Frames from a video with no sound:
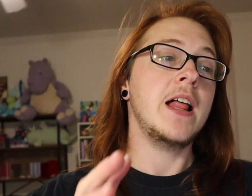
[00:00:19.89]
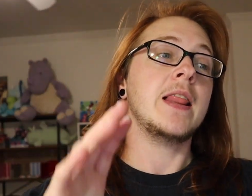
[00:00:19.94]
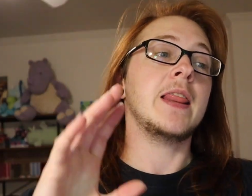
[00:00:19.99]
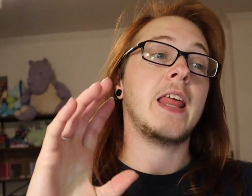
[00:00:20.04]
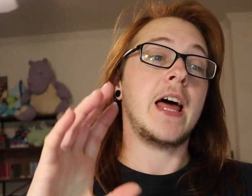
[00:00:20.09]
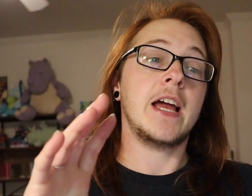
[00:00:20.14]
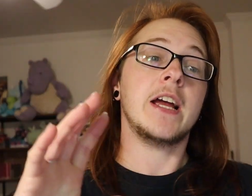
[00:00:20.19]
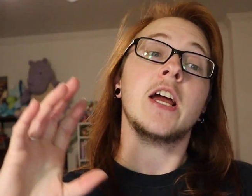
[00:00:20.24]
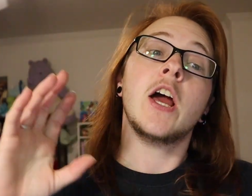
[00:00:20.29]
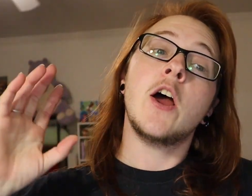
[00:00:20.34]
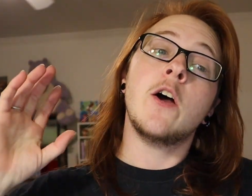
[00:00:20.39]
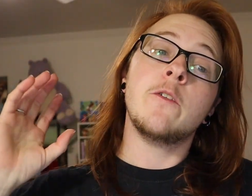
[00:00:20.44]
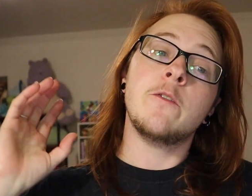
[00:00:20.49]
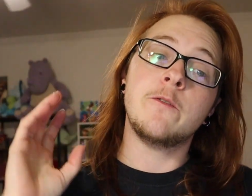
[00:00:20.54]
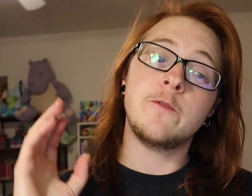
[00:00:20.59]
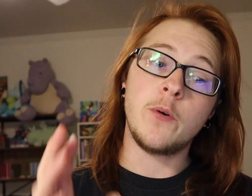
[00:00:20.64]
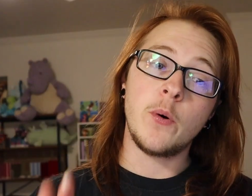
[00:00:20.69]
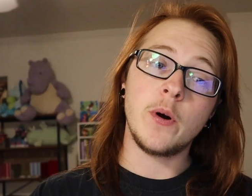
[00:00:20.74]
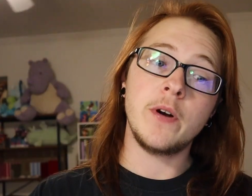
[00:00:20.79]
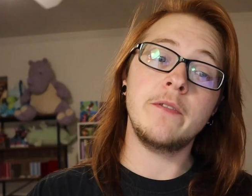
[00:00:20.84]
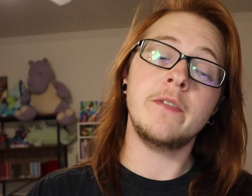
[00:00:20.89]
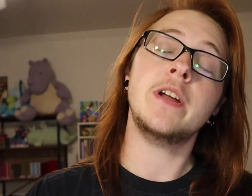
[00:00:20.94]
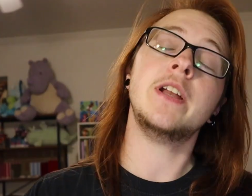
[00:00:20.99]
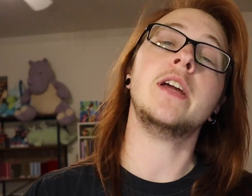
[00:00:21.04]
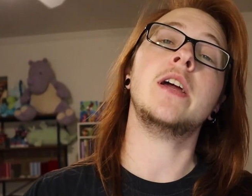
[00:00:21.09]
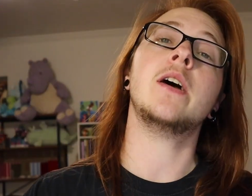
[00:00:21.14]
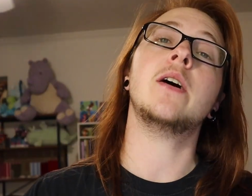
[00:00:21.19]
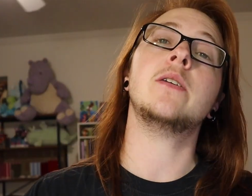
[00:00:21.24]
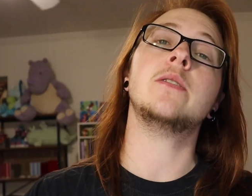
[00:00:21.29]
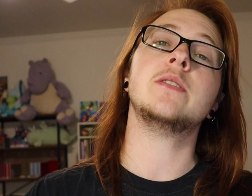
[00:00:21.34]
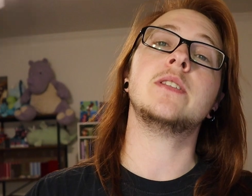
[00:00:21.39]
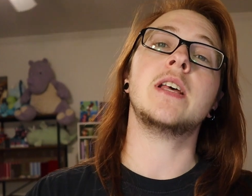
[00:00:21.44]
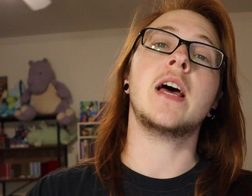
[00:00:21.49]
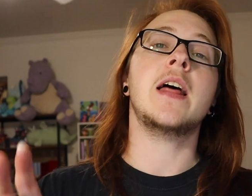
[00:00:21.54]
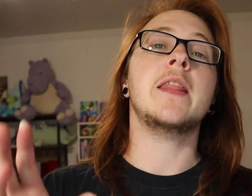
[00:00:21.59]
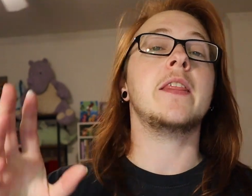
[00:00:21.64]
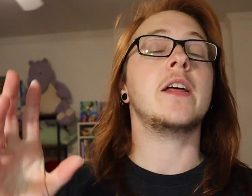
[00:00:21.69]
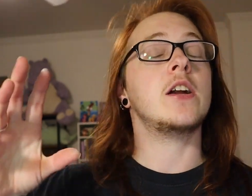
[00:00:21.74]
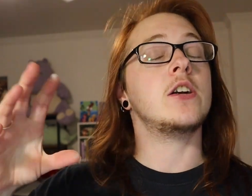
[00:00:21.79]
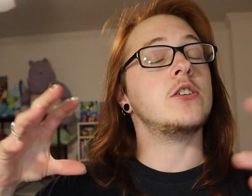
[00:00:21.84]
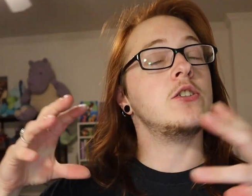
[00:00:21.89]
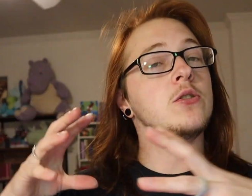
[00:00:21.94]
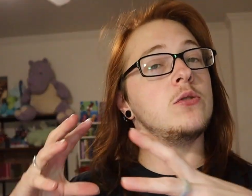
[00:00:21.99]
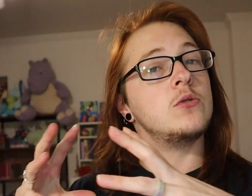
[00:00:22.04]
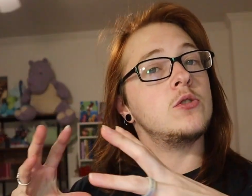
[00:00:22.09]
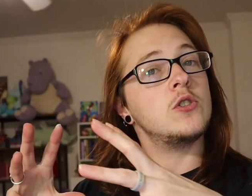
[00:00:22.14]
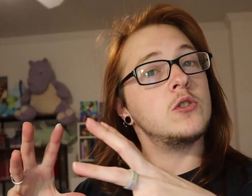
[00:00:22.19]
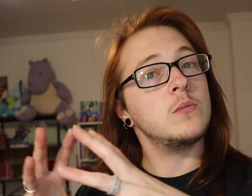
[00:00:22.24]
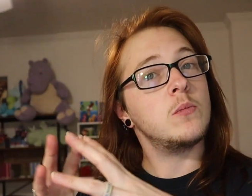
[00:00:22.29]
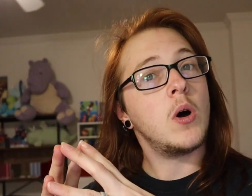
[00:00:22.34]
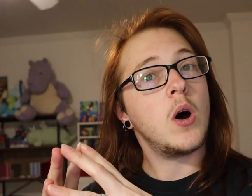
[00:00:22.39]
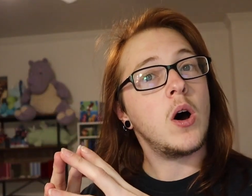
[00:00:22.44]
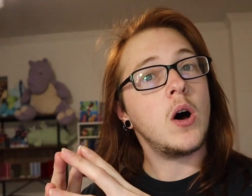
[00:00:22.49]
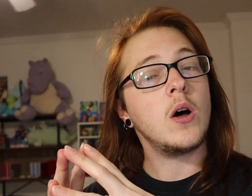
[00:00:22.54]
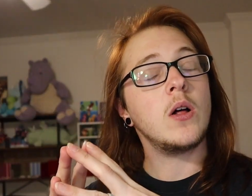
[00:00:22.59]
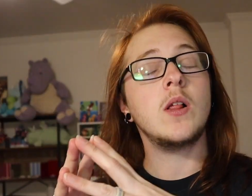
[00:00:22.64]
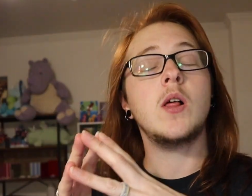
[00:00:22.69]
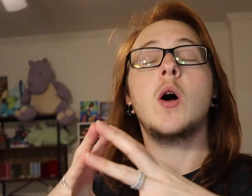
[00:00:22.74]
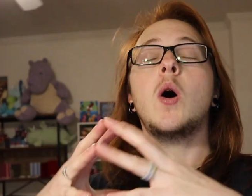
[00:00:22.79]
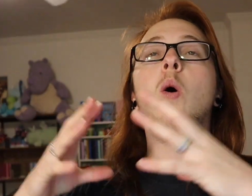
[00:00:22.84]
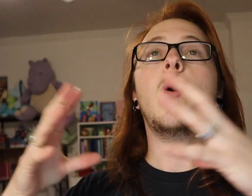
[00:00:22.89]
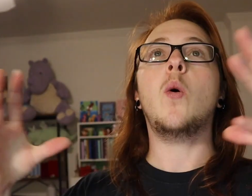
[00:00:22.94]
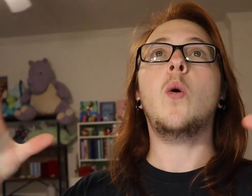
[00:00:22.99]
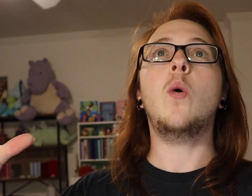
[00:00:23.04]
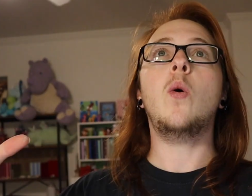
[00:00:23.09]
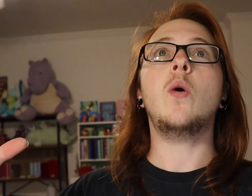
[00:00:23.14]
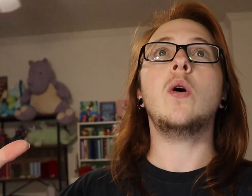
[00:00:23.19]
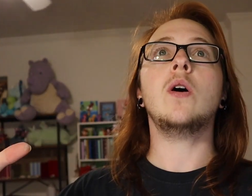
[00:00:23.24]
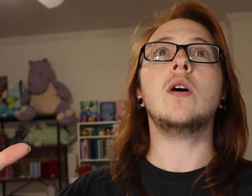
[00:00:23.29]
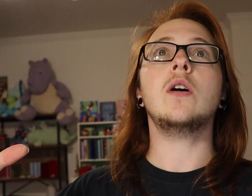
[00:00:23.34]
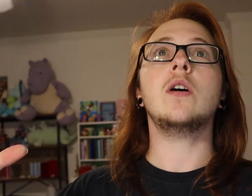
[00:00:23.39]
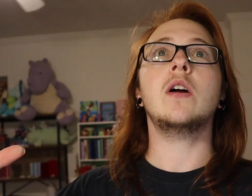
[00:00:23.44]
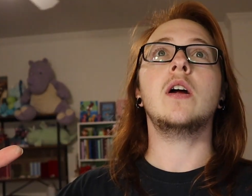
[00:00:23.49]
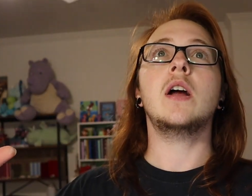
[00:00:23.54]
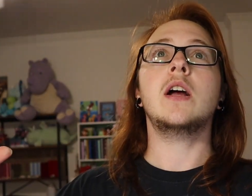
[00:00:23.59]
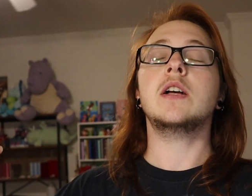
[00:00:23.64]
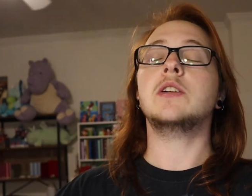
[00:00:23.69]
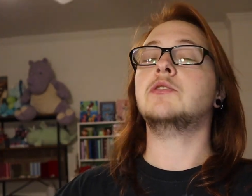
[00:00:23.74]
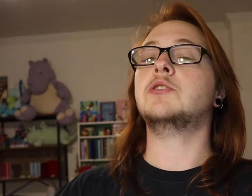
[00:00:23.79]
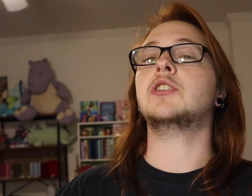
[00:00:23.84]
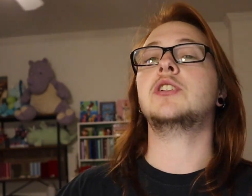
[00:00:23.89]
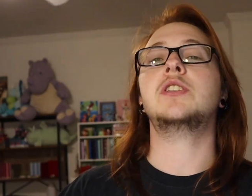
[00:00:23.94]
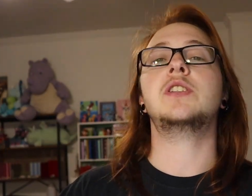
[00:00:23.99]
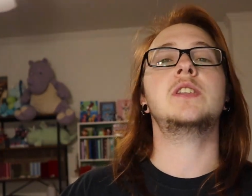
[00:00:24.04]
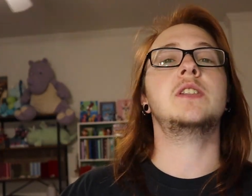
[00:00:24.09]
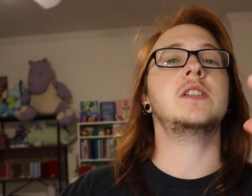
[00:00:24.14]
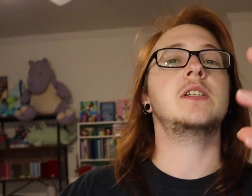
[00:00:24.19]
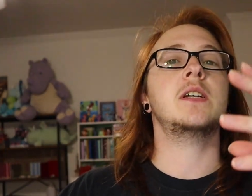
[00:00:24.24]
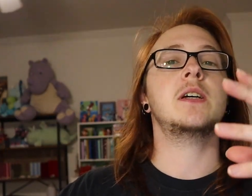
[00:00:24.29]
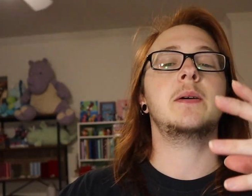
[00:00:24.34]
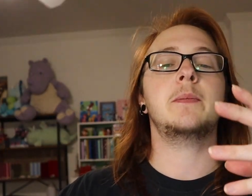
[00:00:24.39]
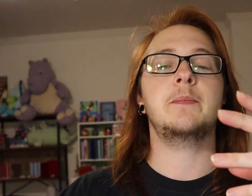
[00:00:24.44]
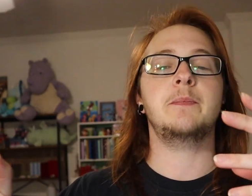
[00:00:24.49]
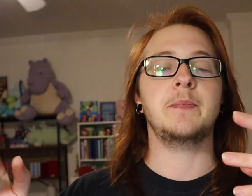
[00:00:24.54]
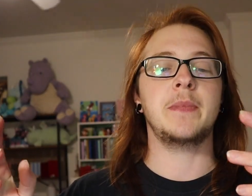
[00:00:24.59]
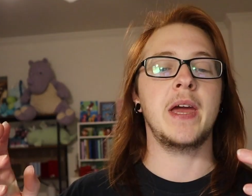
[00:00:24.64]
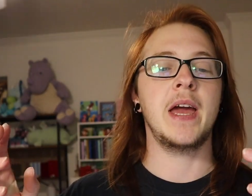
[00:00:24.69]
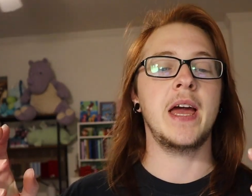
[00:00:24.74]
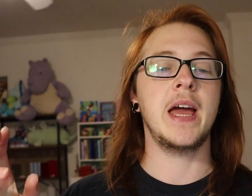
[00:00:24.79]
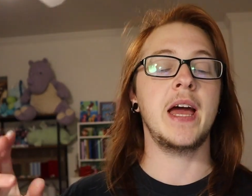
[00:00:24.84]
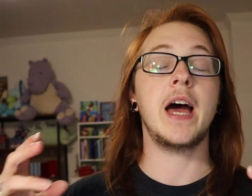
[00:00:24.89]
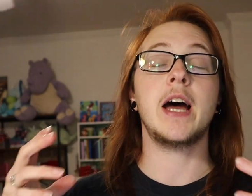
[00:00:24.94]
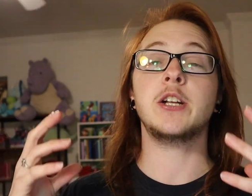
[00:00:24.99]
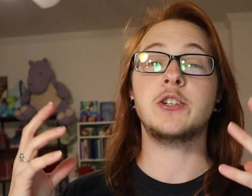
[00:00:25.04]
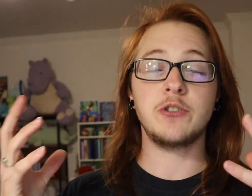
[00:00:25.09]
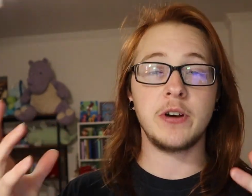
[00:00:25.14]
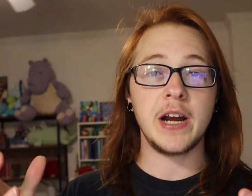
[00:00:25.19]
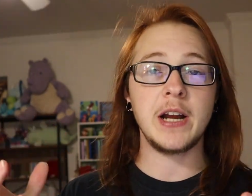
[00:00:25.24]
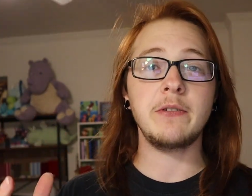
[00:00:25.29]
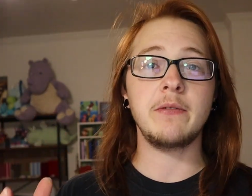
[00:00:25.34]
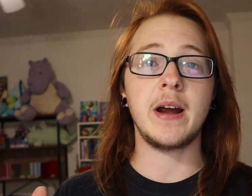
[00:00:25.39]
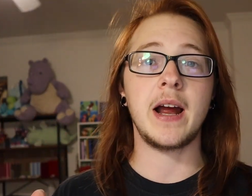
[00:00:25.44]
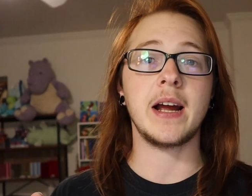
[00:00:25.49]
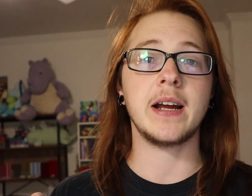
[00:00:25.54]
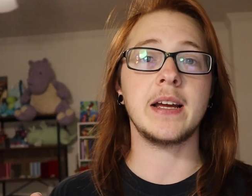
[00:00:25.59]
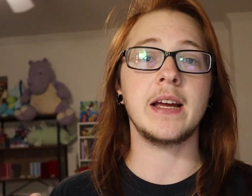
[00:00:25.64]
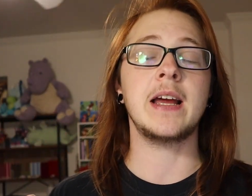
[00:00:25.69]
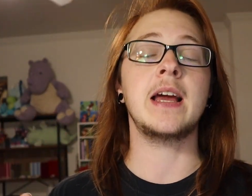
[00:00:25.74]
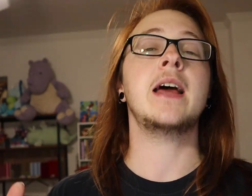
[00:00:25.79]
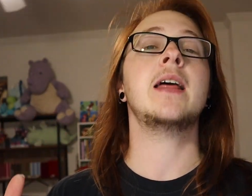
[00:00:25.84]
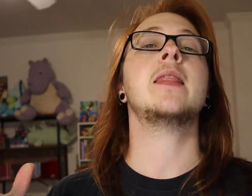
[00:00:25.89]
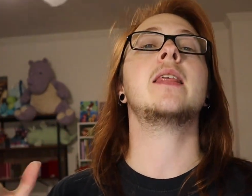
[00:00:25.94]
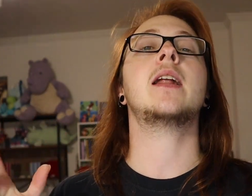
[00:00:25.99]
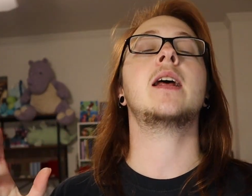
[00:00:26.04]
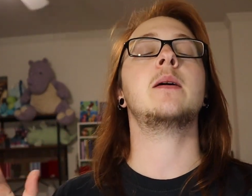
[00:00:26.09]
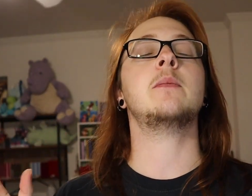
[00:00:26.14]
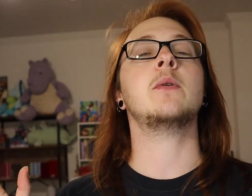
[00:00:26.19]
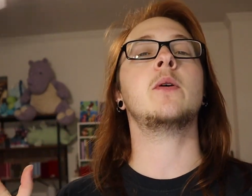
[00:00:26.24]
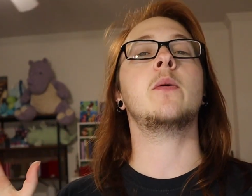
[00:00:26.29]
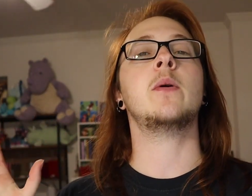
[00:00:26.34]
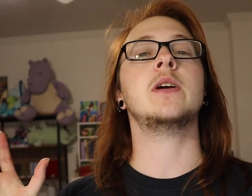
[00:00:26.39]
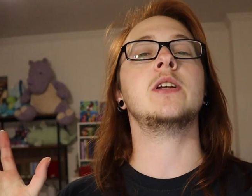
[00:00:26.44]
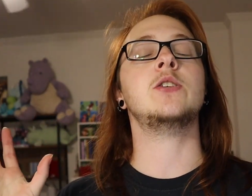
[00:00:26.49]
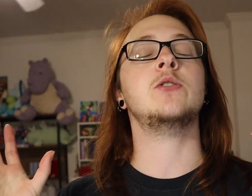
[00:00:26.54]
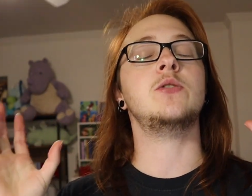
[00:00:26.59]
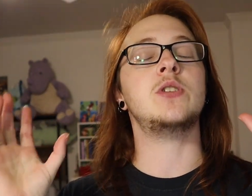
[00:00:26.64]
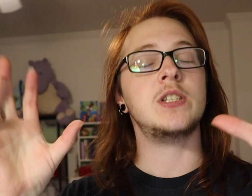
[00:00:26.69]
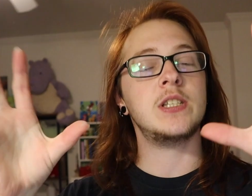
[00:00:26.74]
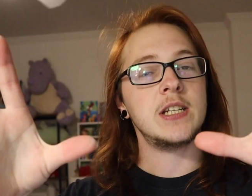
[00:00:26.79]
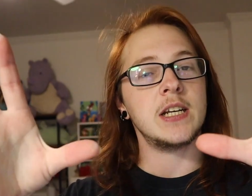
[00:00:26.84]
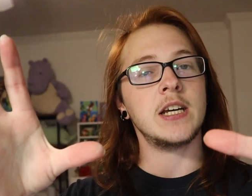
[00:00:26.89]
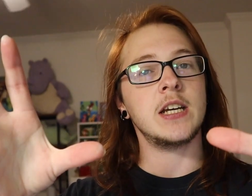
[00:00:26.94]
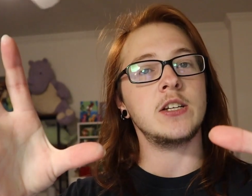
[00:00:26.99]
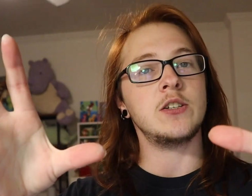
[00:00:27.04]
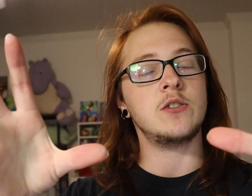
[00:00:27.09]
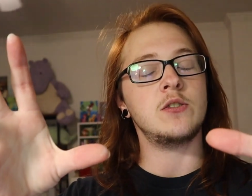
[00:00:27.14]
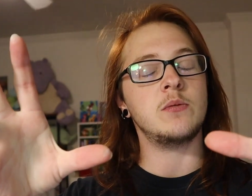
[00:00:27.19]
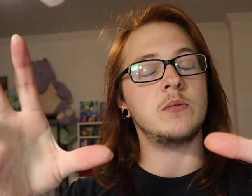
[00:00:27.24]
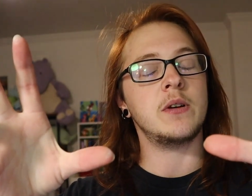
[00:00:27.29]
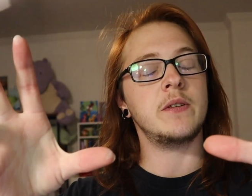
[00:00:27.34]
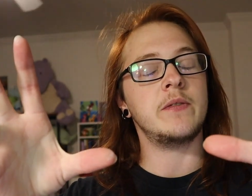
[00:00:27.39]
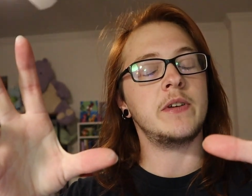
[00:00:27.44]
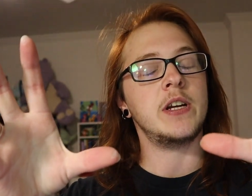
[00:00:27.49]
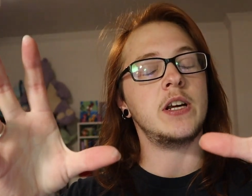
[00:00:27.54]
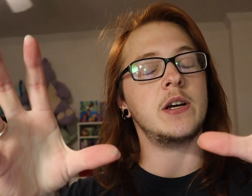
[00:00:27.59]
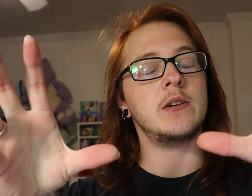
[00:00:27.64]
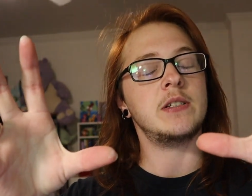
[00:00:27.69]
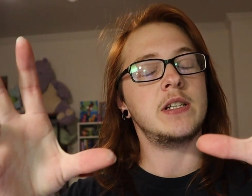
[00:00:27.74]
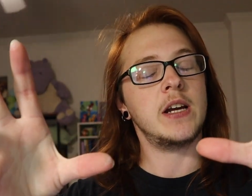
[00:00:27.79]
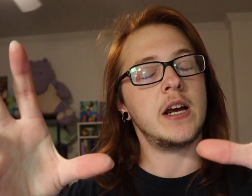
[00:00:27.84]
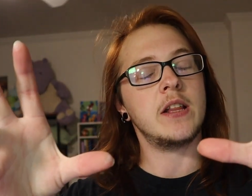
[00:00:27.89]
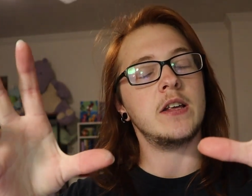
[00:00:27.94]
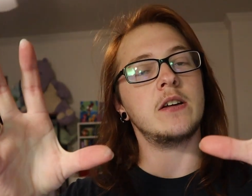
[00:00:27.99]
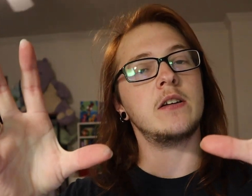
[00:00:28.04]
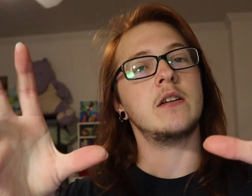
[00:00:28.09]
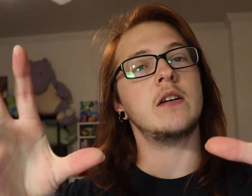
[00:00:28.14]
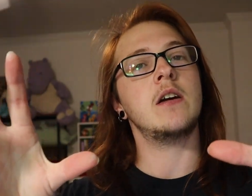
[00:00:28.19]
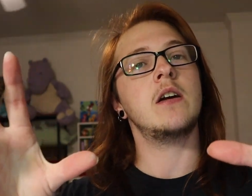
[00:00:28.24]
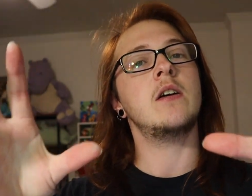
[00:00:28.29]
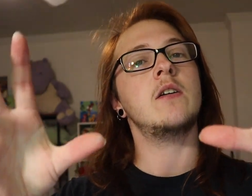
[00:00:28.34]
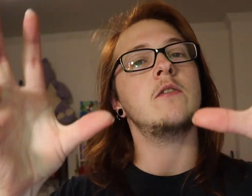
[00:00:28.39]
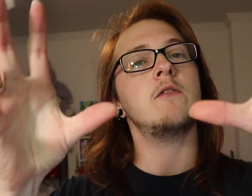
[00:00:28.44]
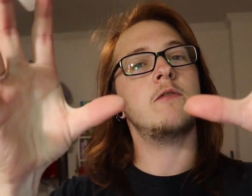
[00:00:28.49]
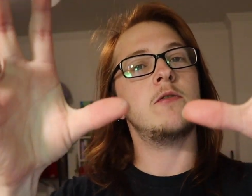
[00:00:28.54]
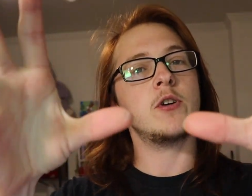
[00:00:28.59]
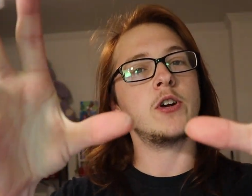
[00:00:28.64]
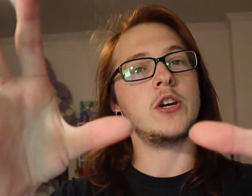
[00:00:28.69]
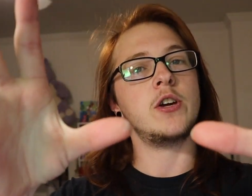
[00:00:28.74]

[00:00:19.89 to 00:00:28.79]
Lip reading: like, four videos that are too small or just a train wreck that I'm going to stick into one video together for